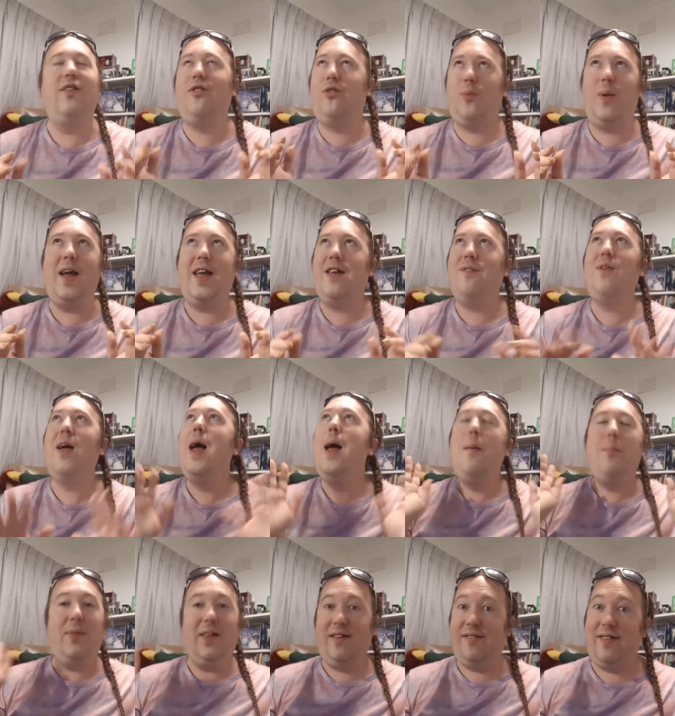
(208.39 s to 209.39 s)
wave,
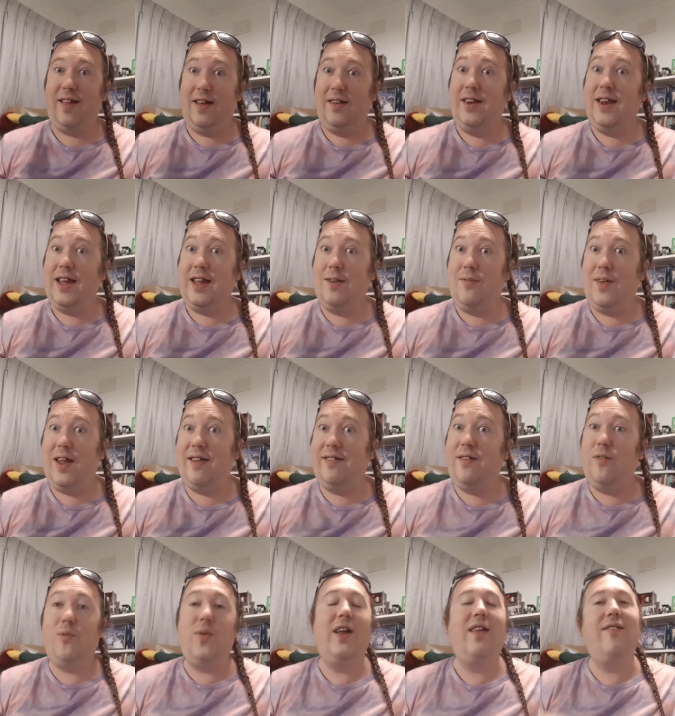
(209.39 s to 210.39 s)
bless our negative
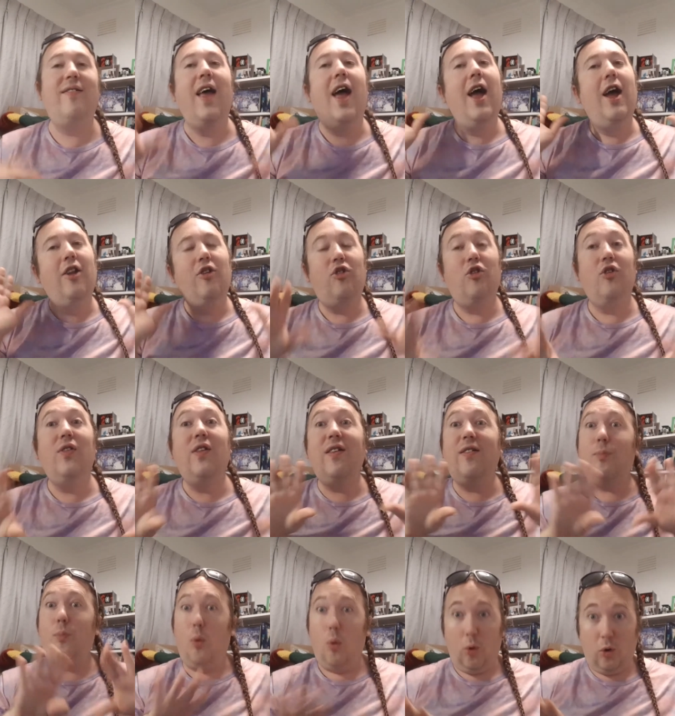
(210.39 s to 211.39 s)
Nancy friends, to this
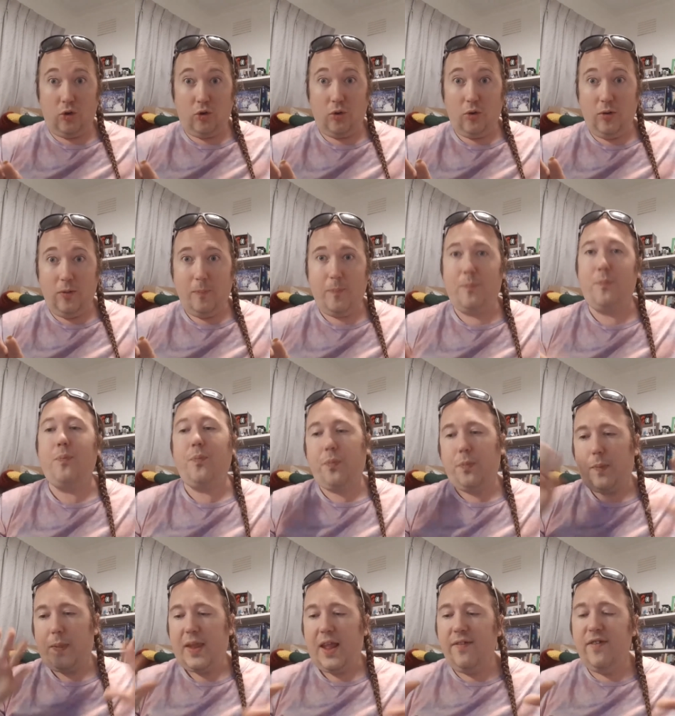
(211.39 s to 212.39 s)
portal,
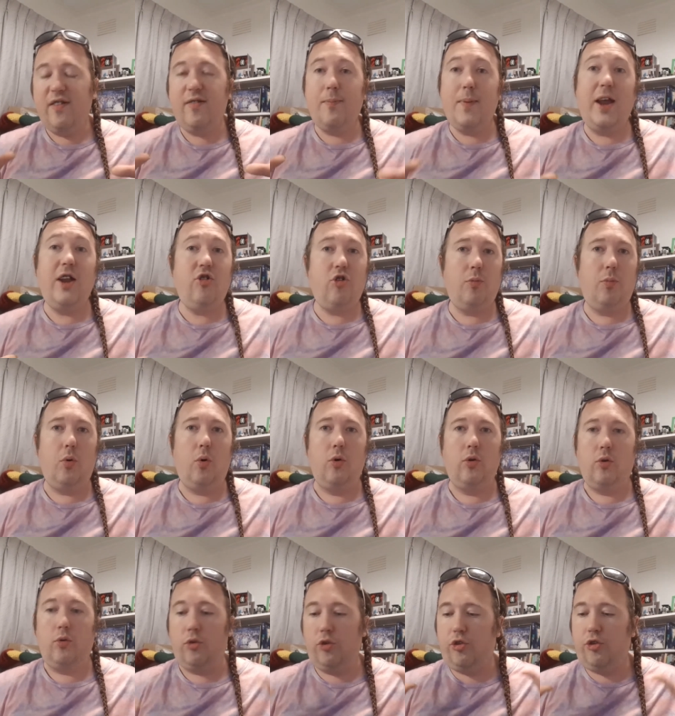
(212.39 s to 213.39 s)
this major
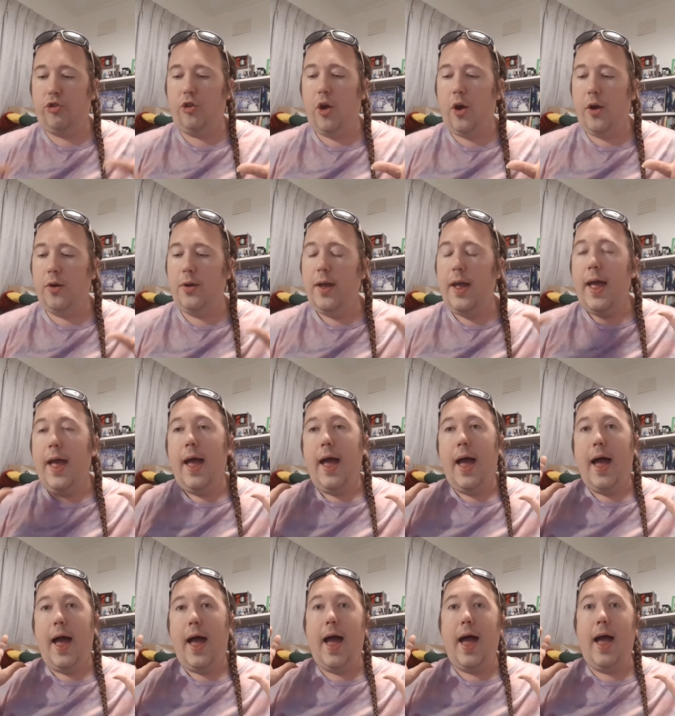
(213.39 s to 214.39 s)
portal. So
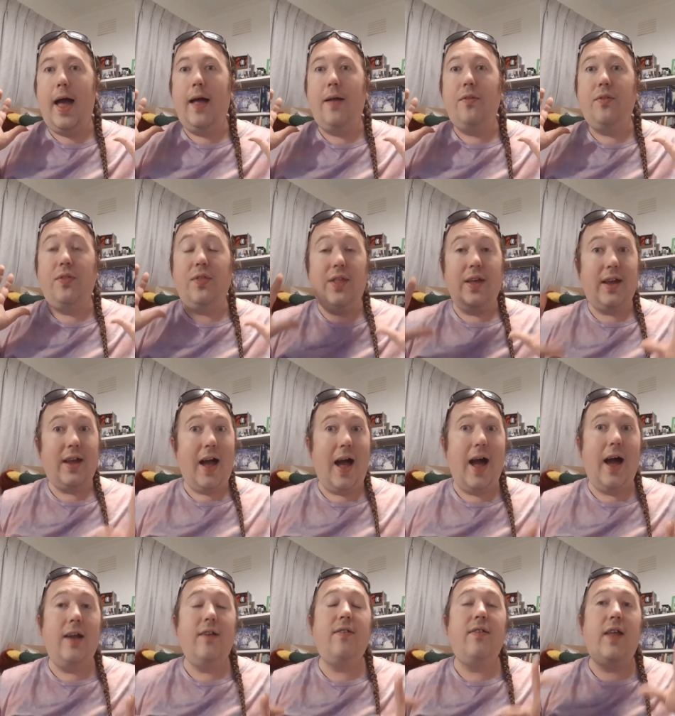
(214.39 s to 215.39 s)
the
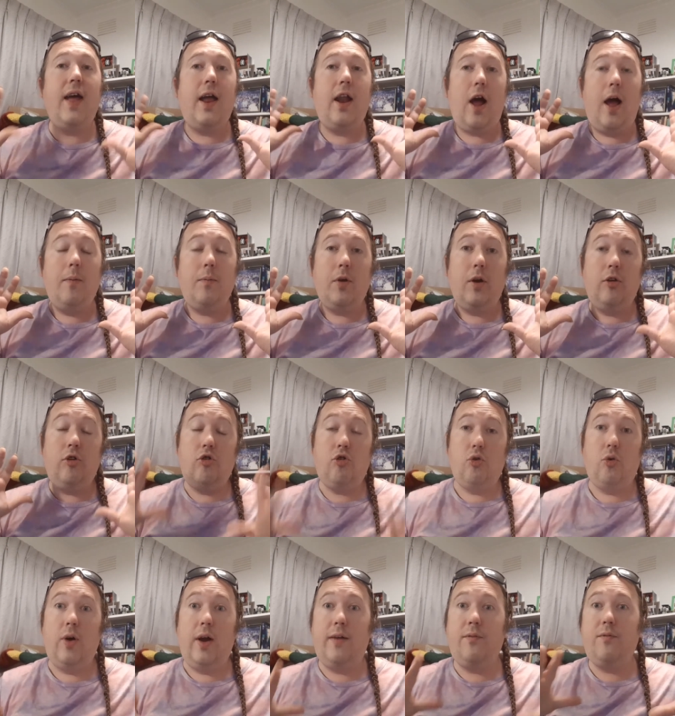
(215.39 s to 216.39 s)
card that I'm going to
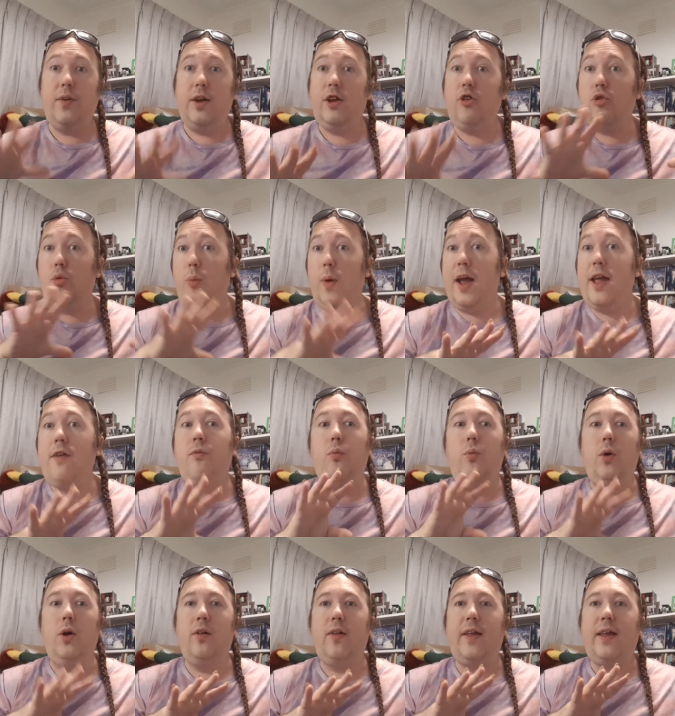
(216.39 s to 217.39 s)
draw out for each wave
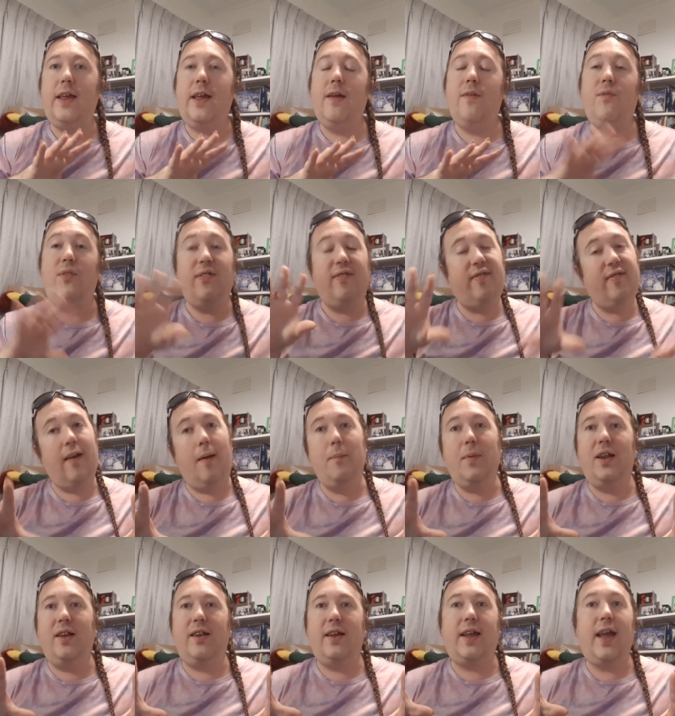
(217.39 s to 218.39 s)
will give some
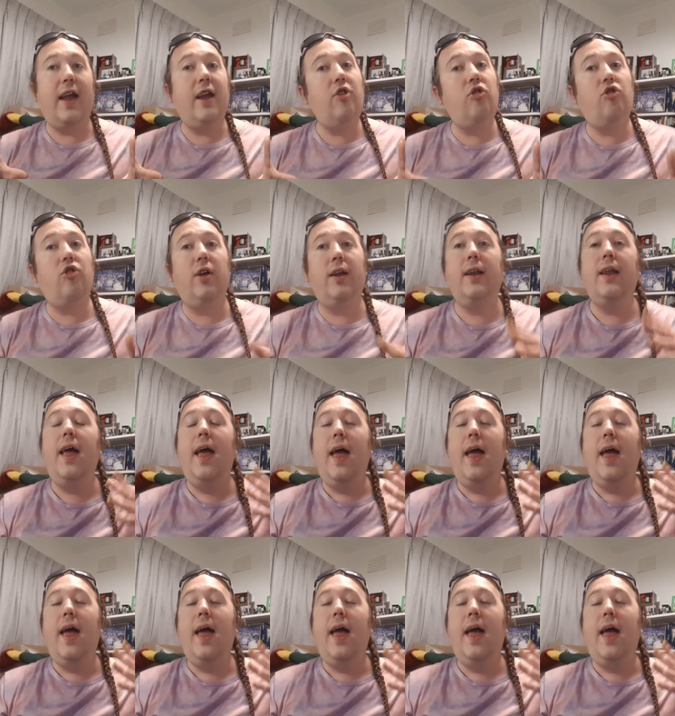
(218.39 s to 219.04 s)
indication,